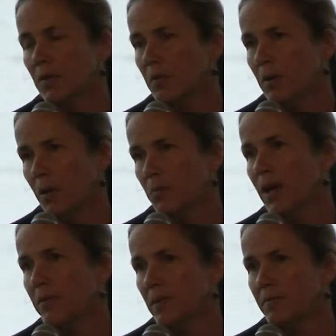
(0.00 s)
Our
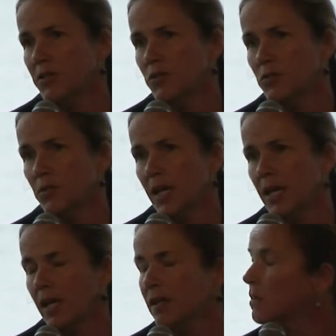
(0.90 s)
private investors are
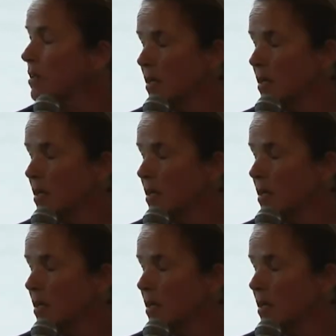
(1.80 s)
getting a